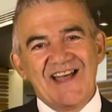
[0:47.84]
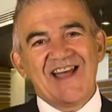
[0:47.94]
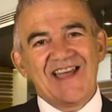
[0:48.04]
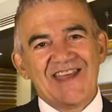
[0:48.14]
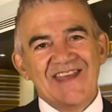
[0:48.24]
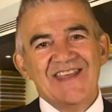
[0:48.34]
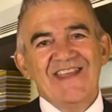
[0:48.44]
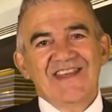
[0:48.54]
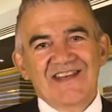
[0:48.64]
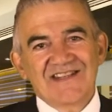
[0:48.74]
Hi,
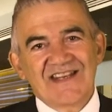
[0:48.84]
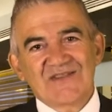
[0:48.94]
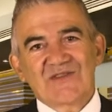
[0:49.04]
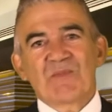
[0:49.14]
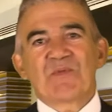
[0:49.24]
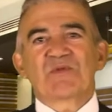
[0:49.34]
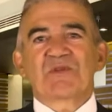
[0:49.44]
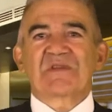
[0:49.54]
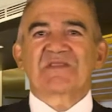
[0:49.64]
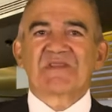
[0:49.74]
here is Enzo
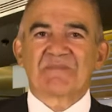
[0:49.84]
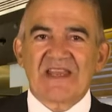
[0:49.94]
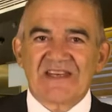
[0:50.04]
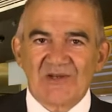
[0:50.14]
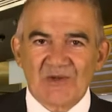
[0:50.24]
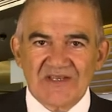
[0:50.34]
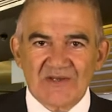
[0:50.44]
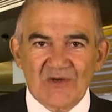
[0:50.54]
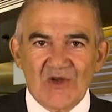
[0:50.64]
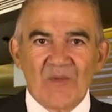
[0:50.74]
Caputo with
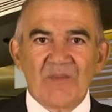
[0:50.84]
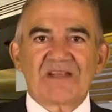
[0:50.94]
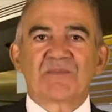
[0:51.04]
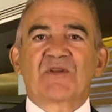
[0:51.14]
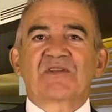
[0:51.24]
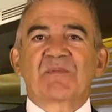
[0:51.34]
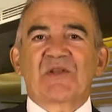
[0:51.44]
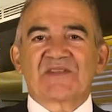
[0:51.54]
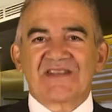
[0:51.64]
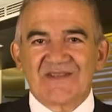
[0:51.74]
SwissBankingLawyers.com at
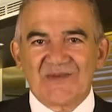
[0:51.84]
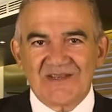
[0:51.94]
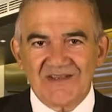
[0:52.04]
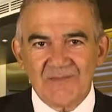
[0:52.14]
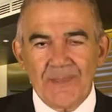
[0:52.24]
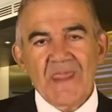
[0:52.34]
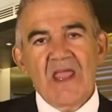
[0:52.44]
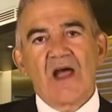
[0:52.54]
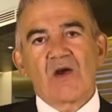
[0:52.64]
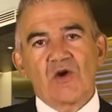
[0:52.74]
Paradeplatz in Zurich.
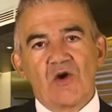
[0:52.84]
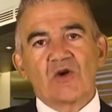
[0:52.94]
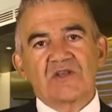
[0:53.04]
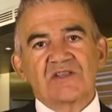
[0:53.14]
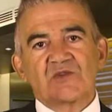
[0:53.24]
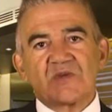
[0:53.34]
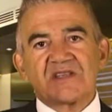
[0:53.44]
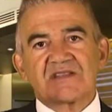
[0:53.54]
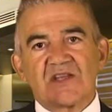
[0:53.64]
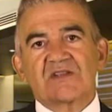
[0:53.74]
According to a
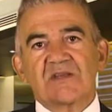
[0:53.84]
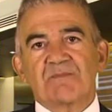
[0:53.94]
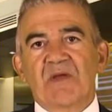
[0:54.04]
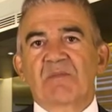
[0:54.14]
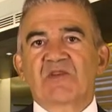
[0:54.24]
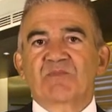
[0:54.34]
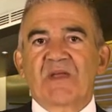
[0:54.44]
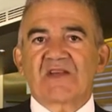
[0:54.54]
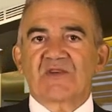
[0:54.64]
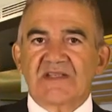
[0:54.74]
study published
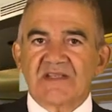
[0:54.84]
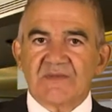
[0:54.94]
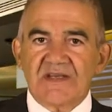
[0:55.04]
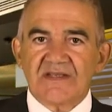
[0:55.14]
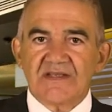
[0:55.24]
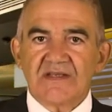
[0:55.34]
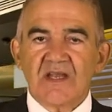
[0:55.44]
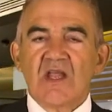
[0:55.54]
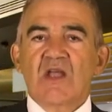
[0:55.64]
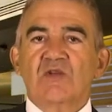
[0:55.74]
by Credit Suisse,
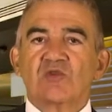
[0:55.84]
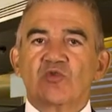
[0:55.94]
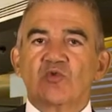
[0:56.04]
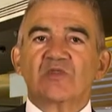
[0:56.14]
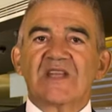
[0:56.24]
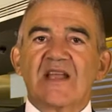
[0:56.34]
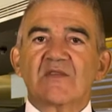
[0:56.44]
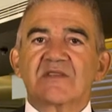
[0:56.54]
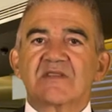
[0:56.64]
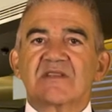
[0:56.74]

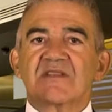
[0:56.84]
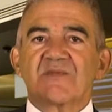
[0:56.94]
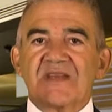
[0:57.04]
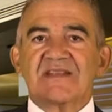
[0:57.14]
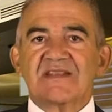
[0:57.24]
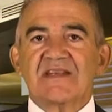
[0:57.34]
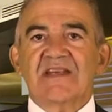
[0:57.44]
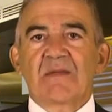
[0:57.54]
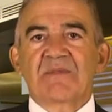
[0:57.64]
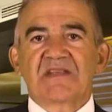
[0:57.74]
2,000 Swiss
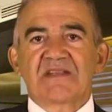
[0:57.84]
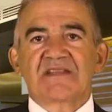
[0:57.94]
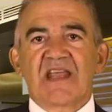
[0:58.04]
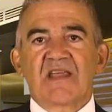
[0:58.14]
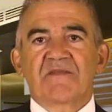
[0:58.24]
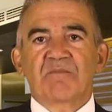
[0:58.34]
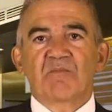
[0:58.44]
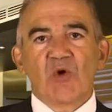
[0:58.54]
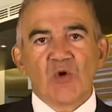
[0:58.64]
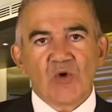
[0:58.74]
inhabitants have
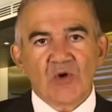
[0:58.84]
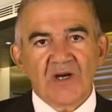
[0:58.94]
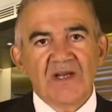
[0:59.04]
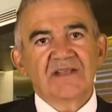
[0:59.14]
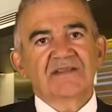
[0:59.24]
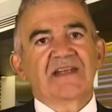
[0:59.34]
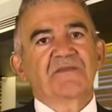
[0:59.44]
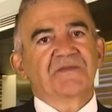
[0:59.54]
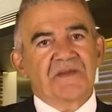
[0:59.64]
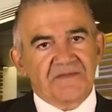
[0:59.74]
more than
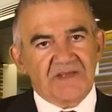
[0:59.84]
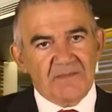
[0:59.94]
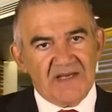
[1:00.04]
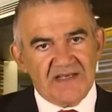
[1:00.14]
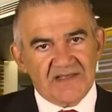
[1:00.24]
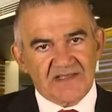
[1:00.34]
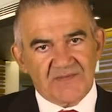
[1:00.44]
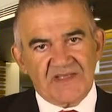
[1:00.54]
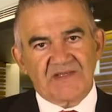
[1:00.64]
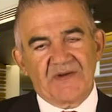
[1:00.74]
50 million Swiss